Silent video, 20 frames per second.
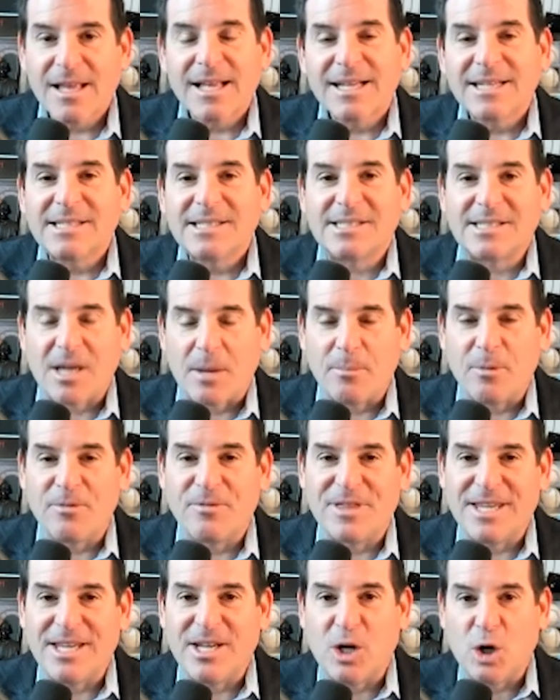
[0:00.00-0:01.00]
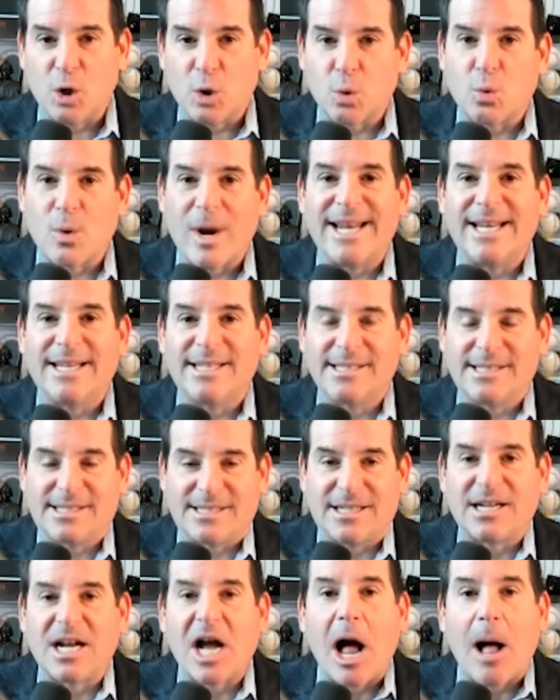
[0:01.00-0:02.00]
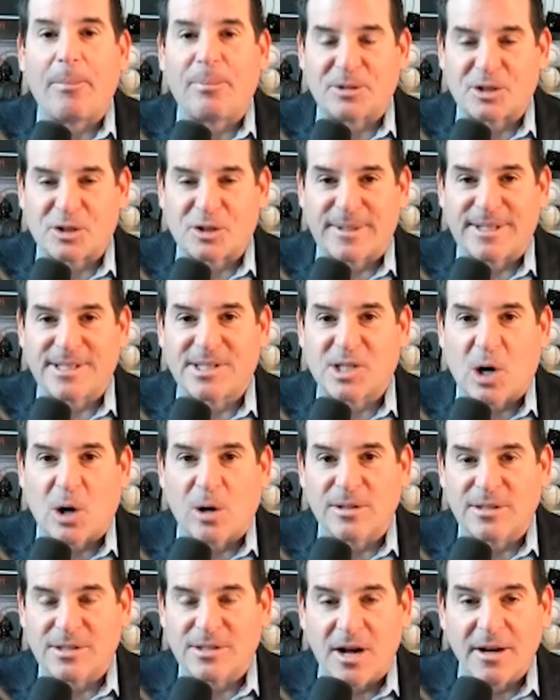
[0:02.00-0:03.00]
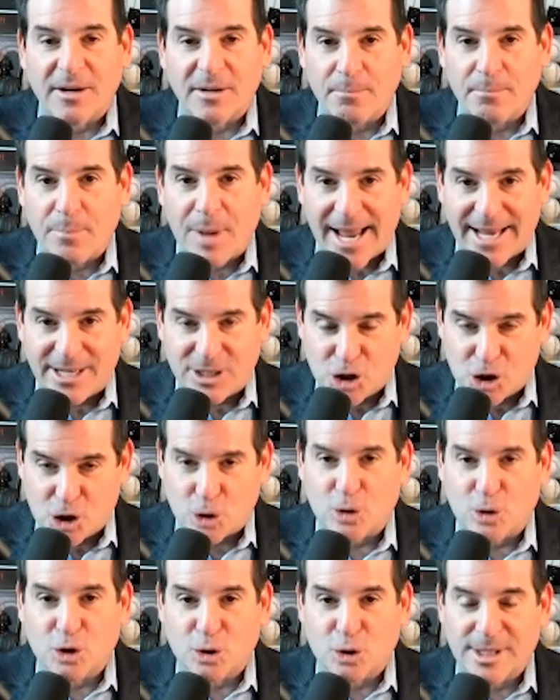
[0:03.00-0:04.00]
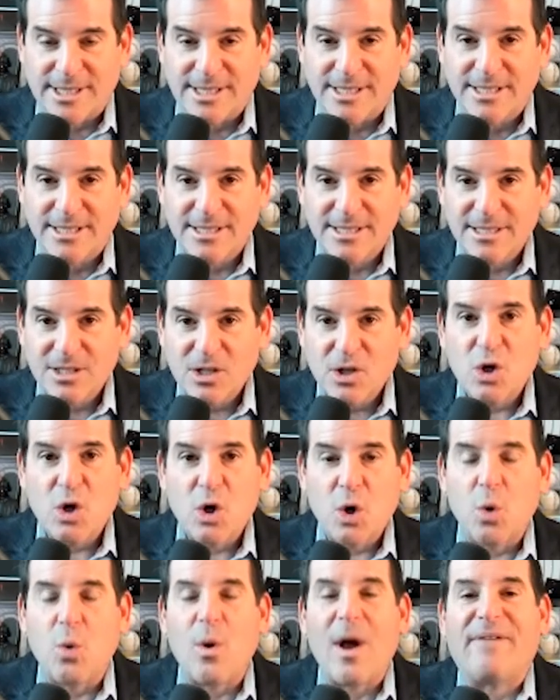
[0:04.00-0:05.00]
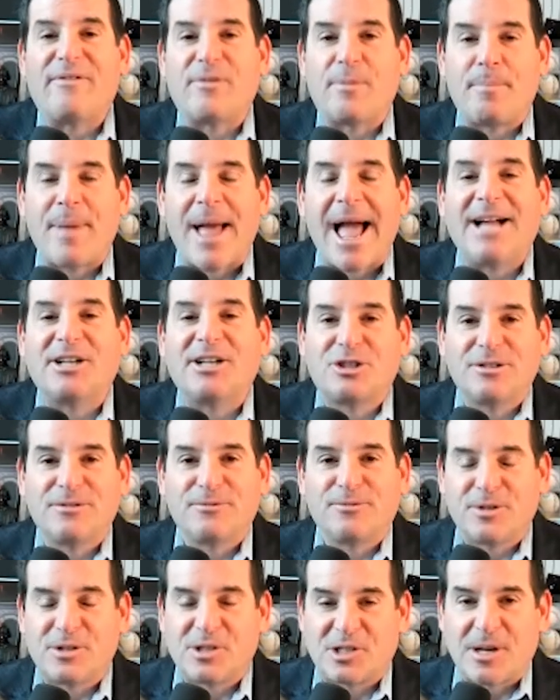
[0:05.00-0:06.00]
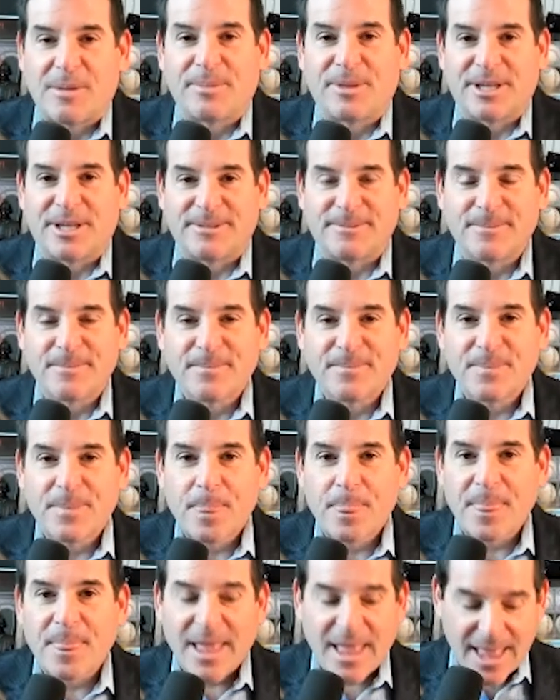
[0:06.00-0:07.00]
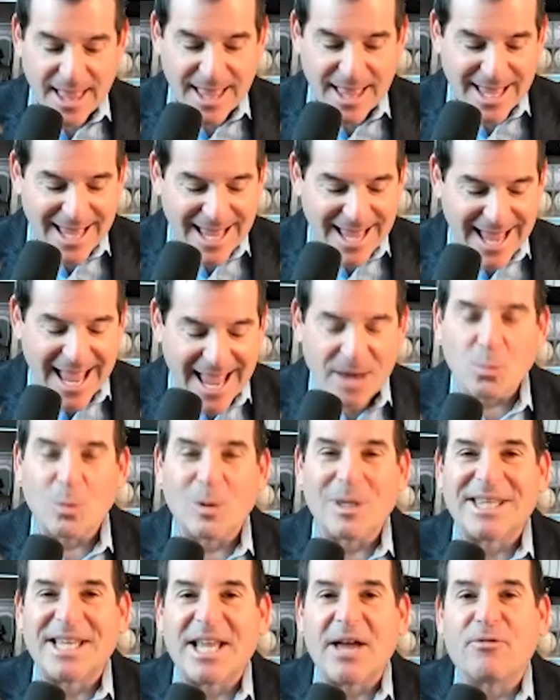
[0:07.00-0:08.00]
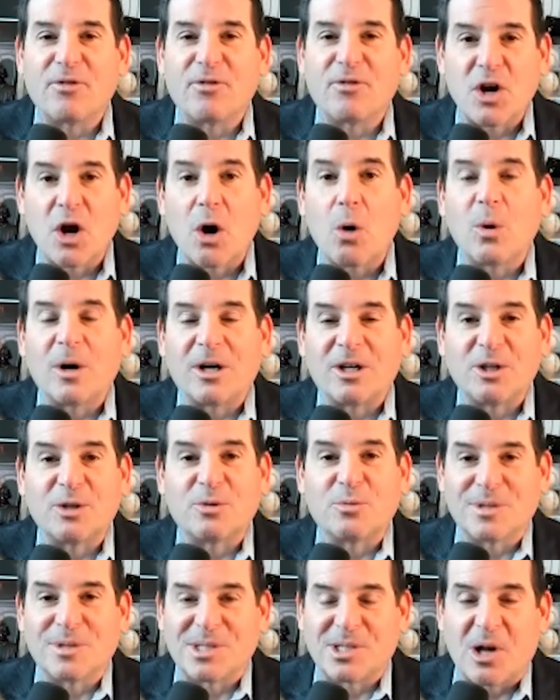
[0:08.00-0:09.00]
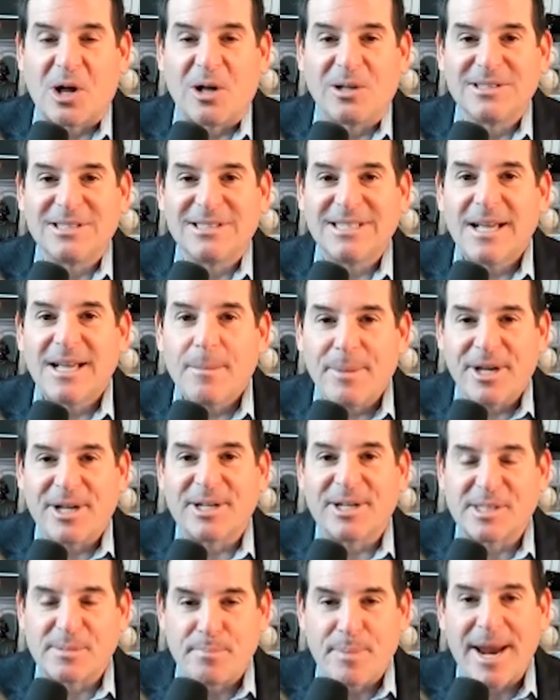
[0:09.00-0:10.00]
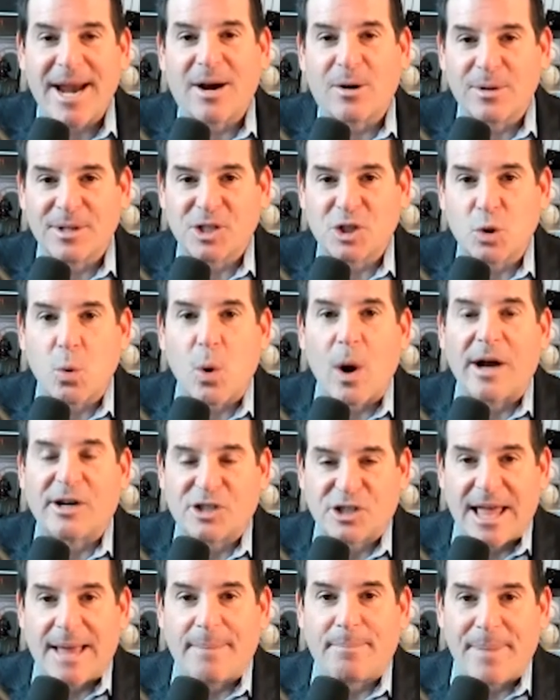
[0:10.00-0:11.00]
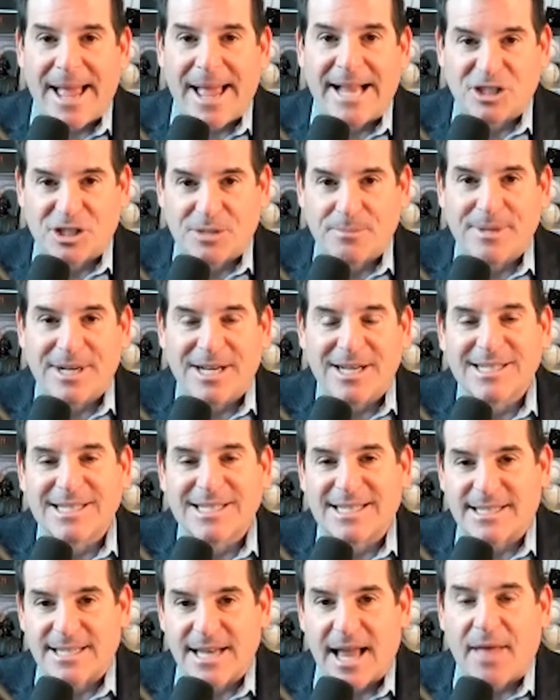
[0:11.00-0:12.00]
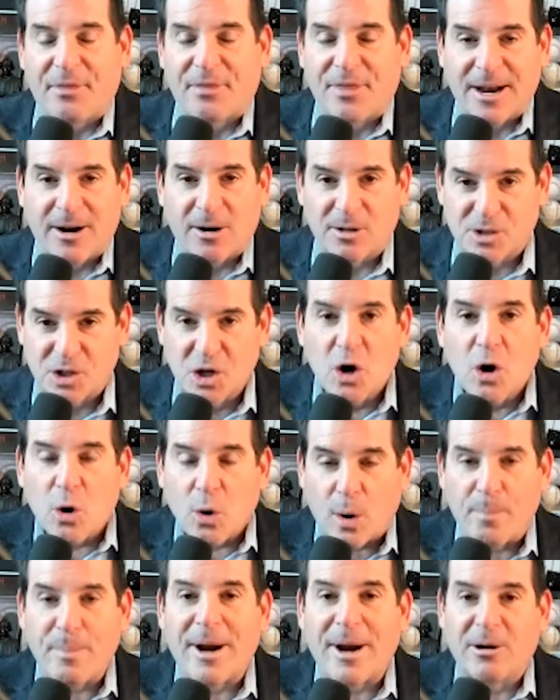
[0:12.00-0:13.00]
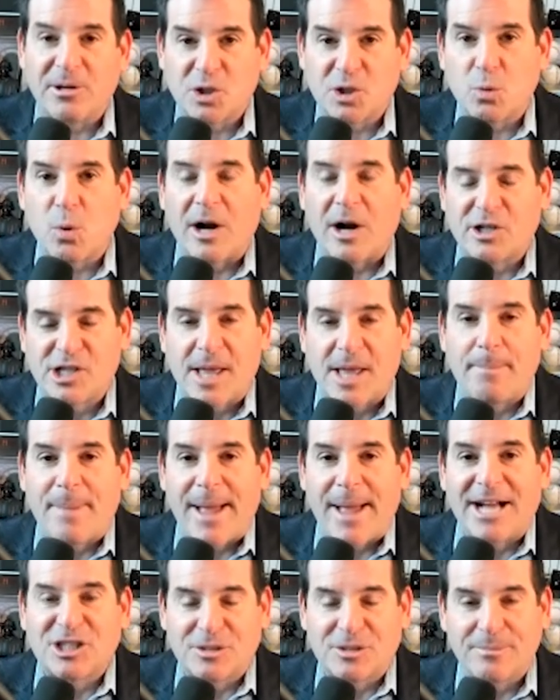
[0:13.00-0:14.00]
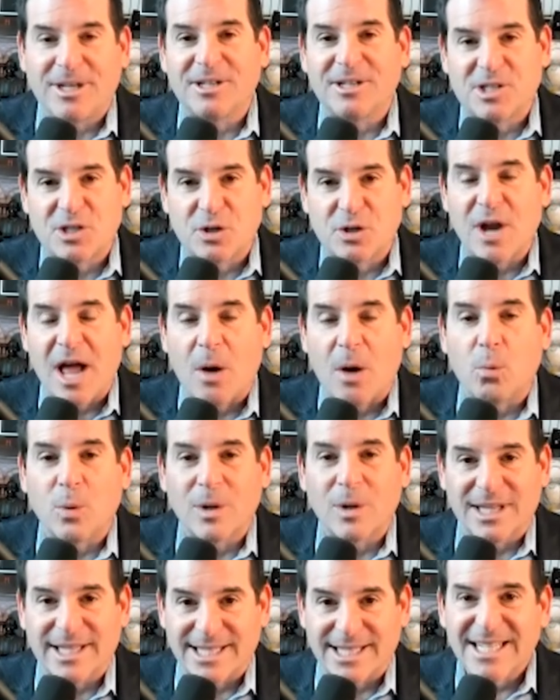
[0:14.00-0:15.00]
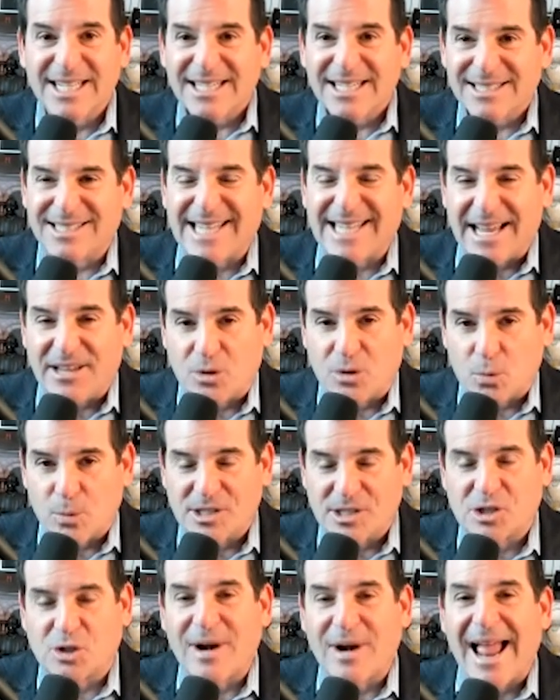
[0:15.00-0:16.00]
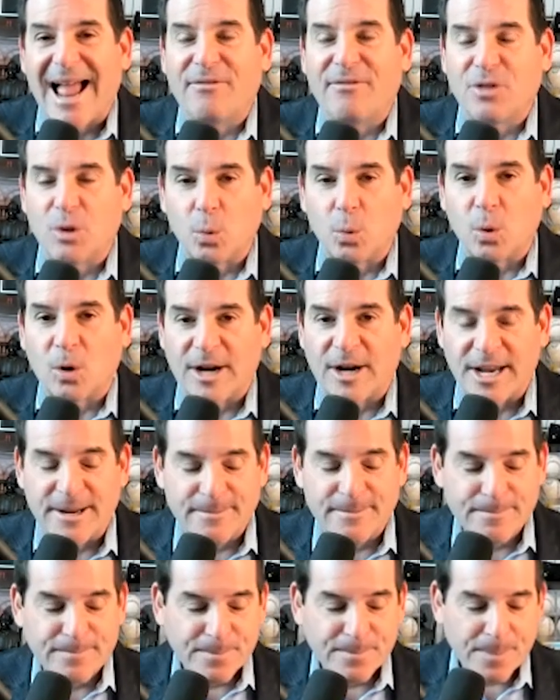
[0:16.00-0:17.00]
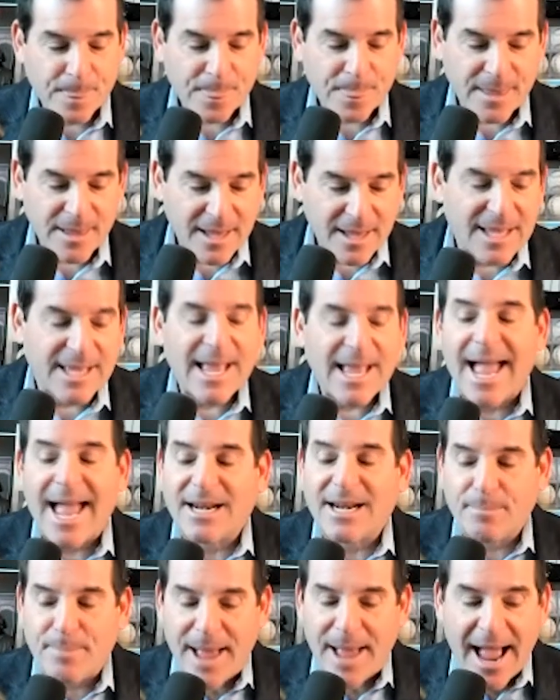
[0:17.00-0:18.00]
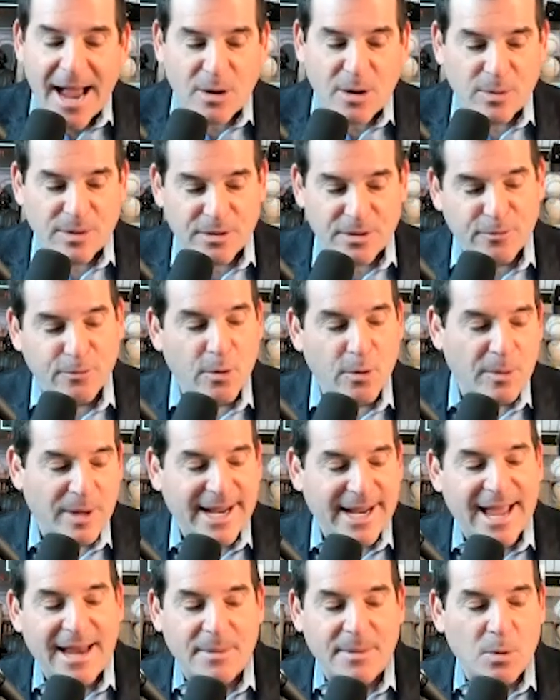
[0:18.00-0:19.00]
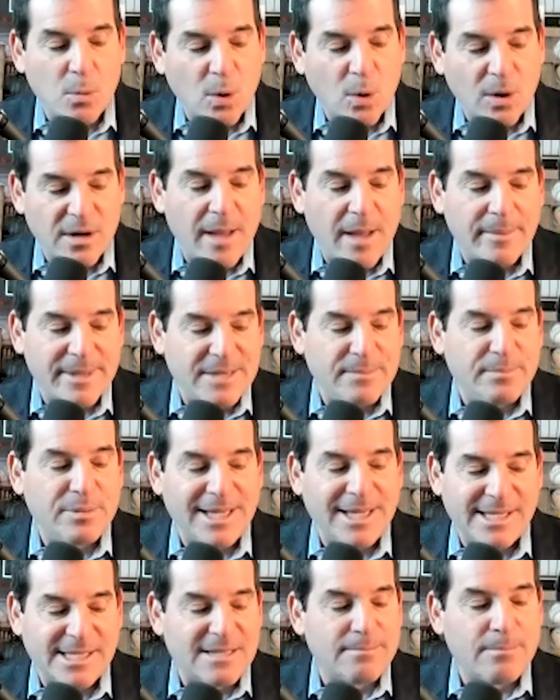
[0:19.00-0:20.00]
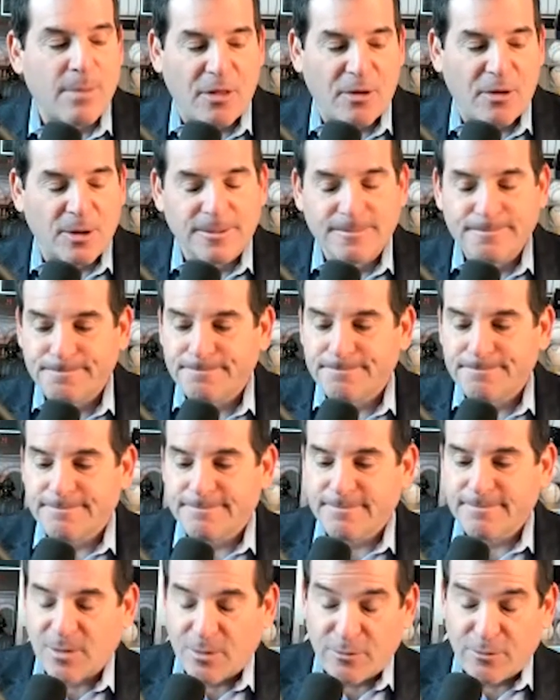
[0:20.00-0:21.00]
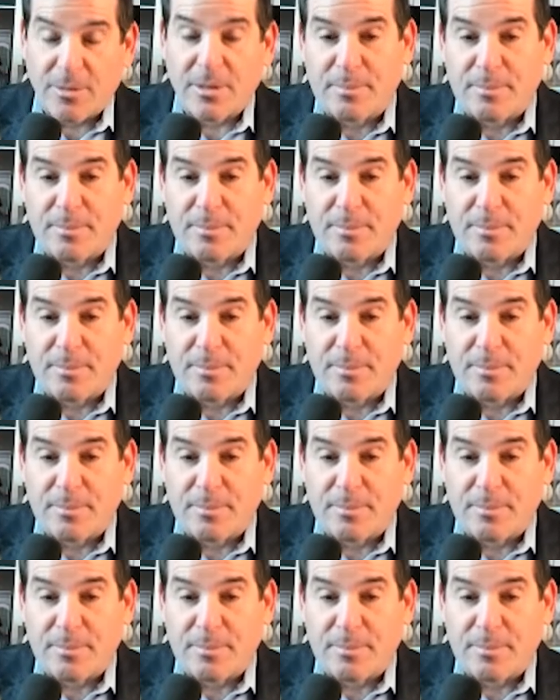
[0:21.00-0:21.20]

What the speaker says: some of the greatest accomplishments are done by children who have a passion for something and will never know what could result because parents quash that passion because it's not theirs, or parents quash that passion because they're not willing to take the risk or have the worry. Anna Paquin, the former Academy Award nominee, plays the mother from The